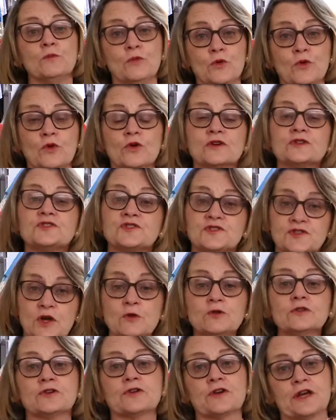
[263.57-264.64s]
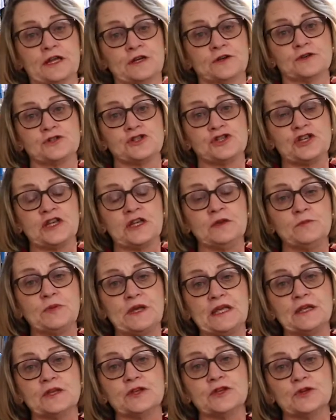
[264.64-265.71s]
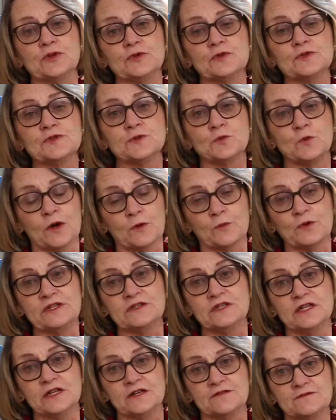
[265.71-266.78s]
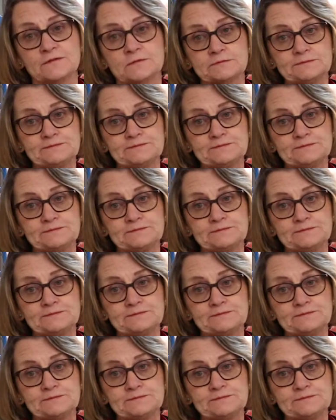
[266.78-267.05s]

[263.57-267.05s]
more solar energy being used where we live.